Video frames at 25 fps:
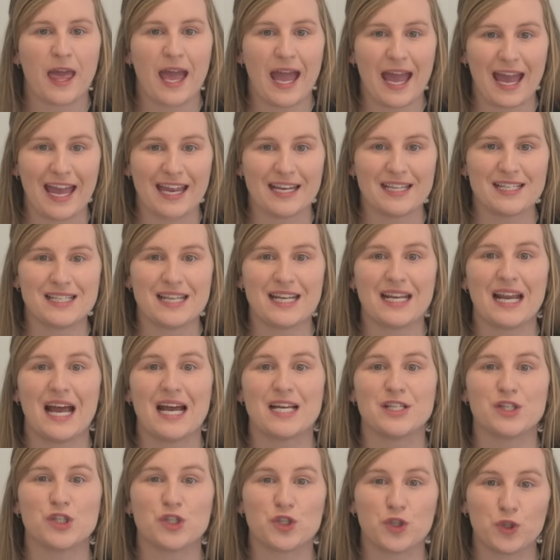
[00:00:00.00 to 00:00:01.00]
and it
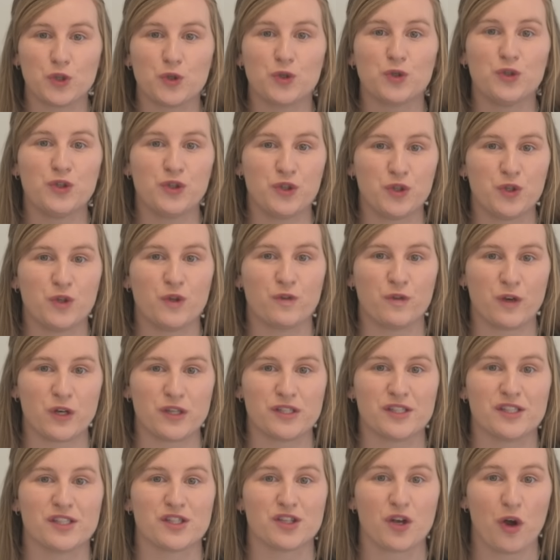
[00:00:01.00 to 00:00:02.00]
has 2
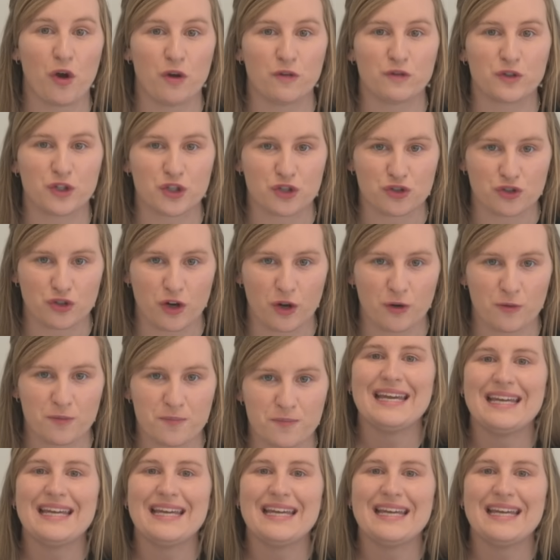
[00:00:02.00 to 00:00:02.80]
universes of control.